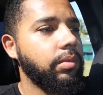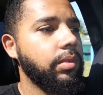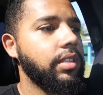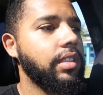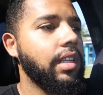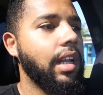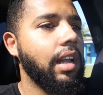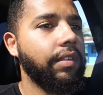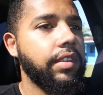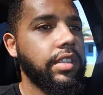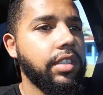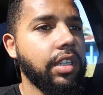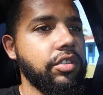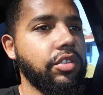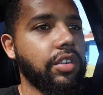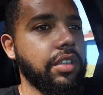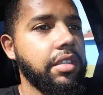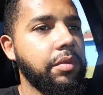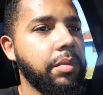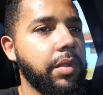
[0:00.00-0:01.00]
salvage that
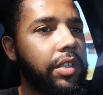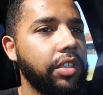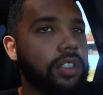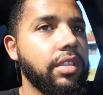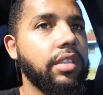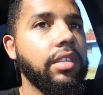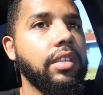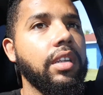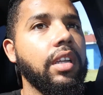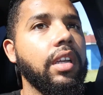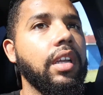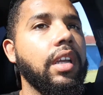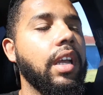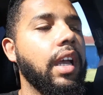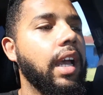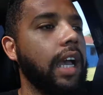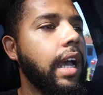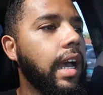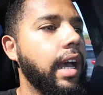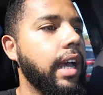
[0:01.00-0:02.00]
transmission,
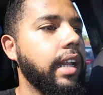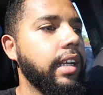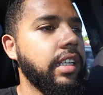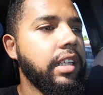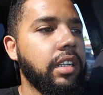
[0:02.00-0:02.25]
and